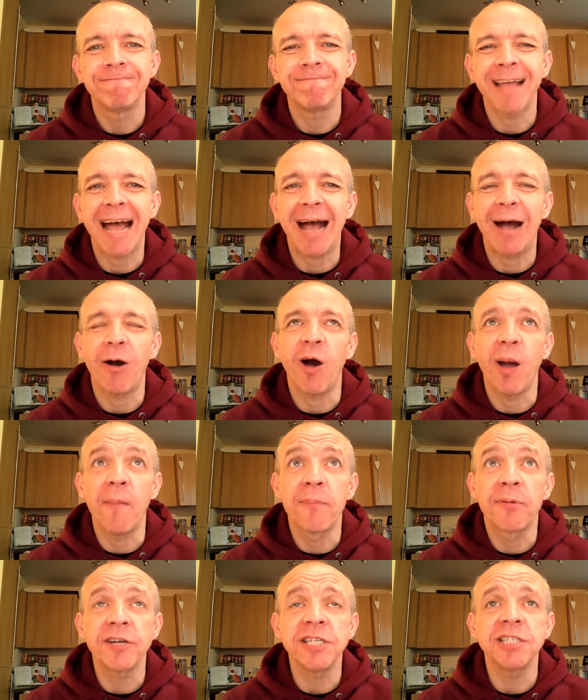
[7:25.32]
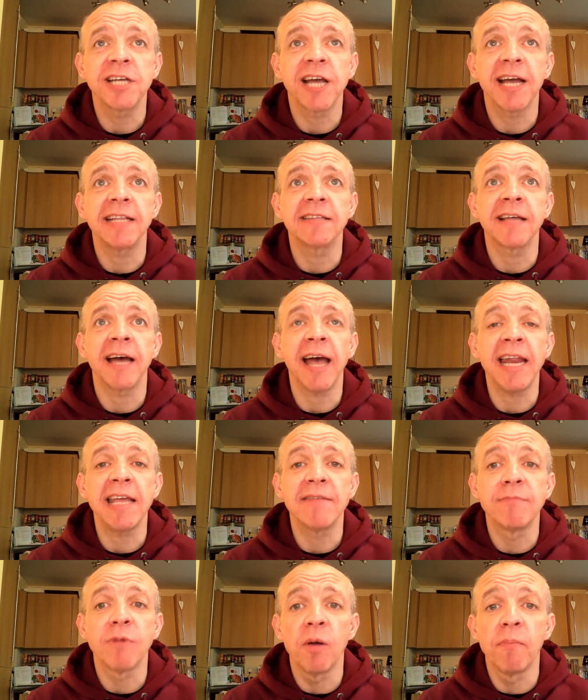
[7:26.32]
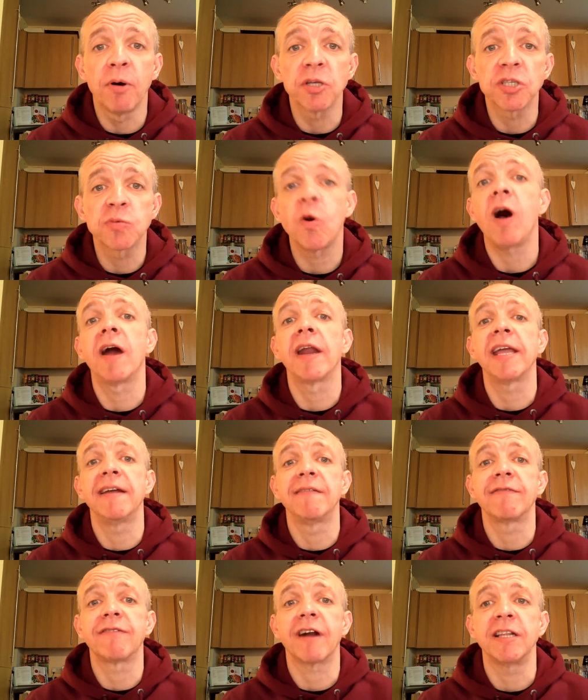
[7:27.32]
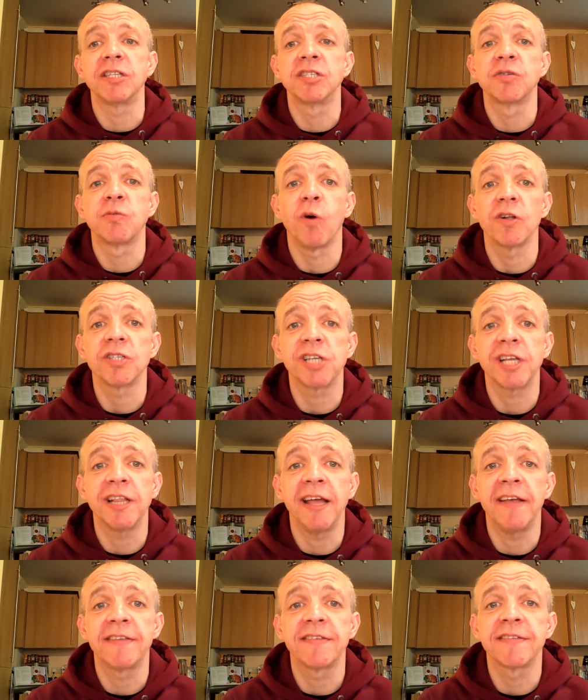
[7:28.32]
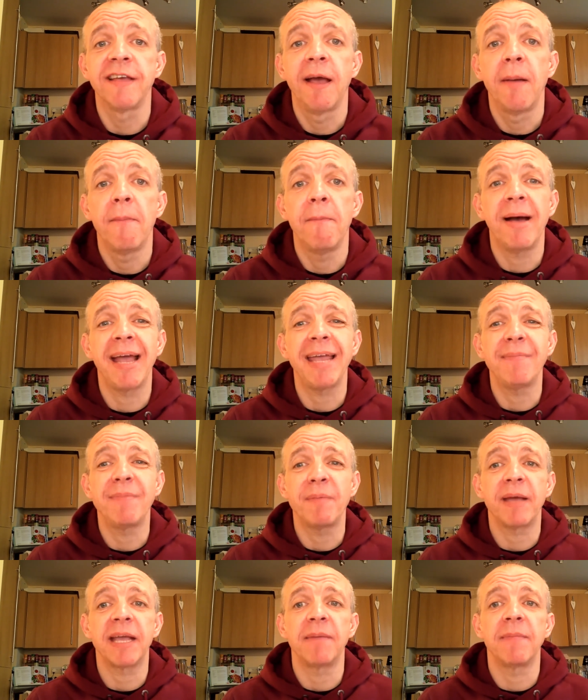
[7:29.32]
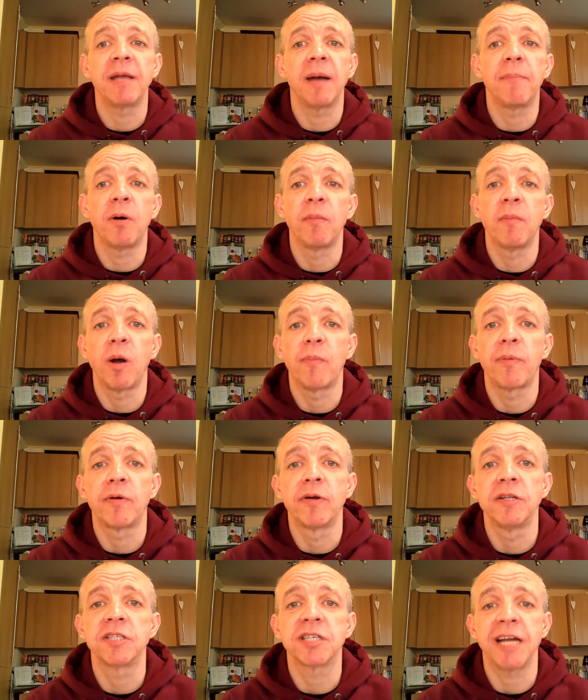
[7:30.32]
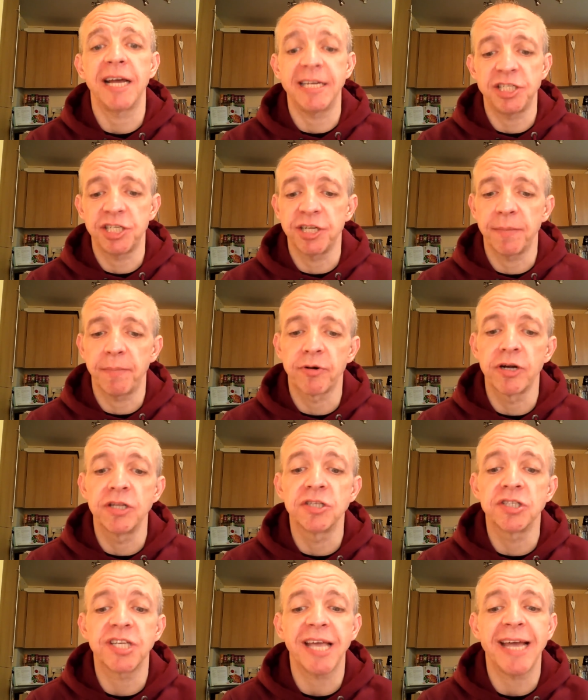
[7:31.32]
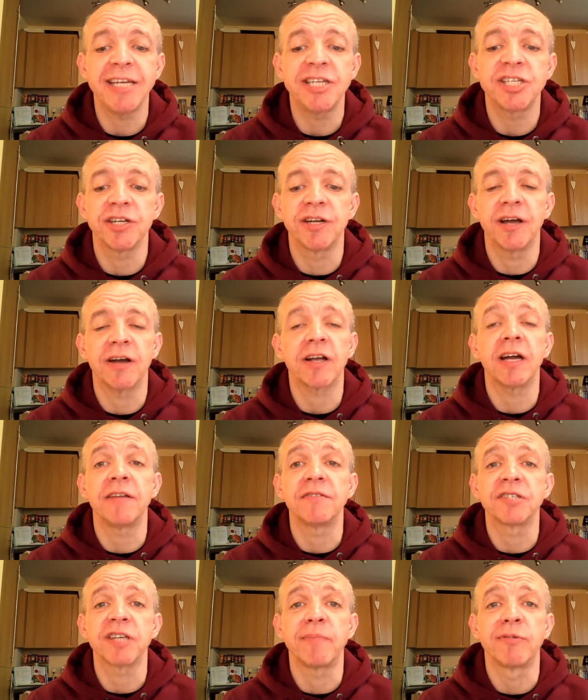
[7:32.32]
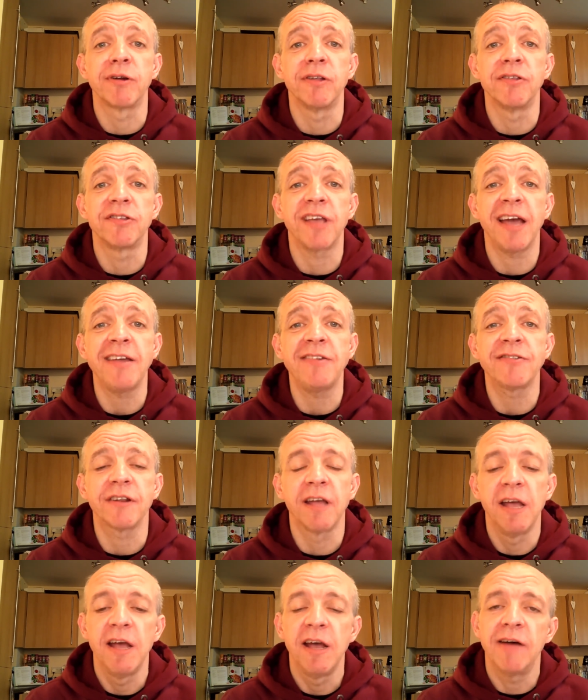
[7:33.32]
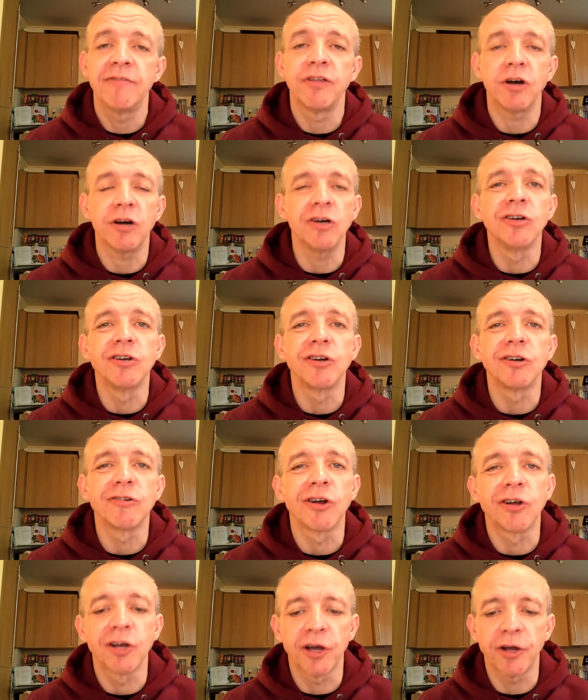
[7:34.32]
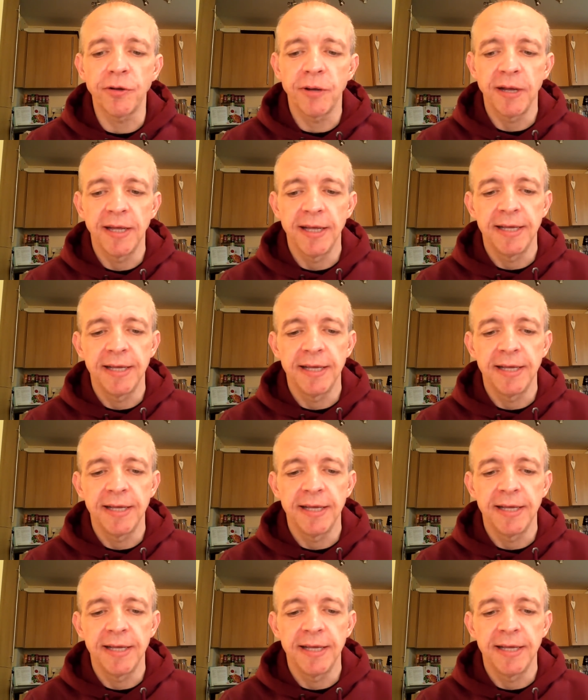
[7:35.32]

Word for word: Now, I appreciate that any of my Botswanian friends watching this may be picking me up on my pronunciation, pronunciation I can't even say pronunciation, of the Ungarungu.